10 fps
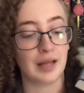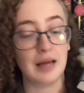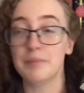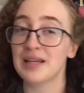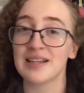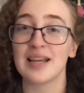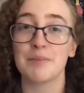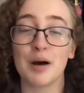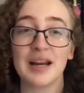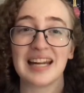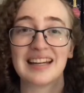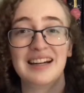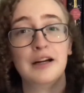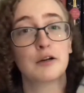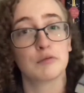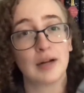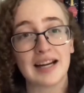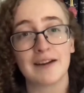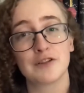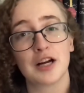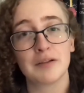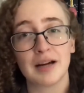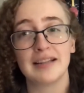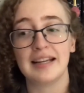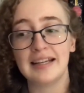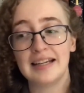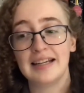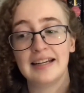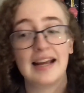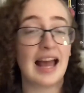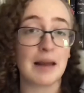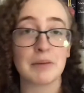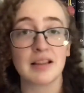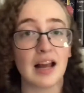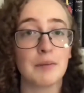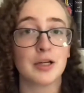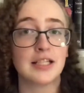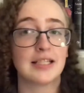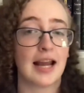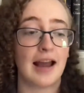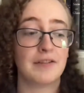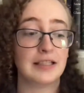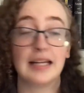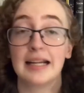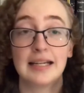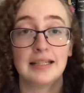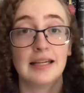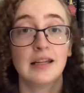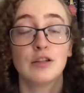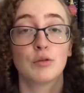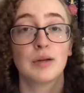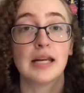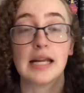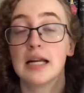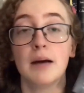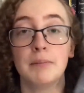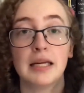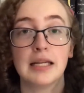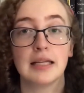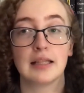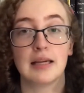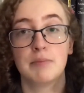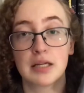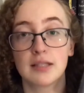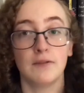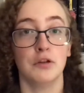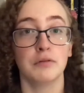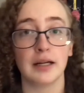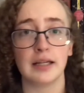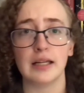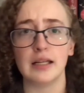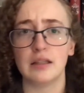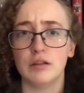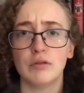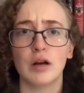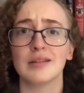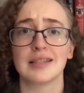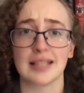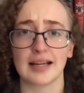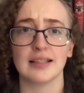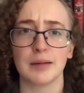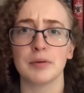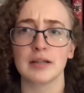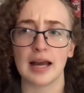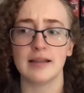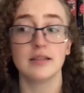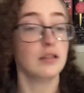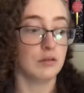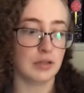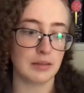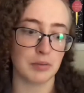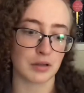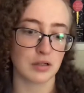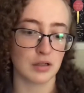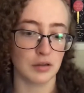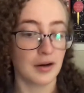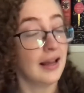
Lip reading: Because I bought it right after I read Gideon, and my library didn't have it, and I needed to read it immediately, because if you've read Gideon, you know the second that book ends, you need book 2.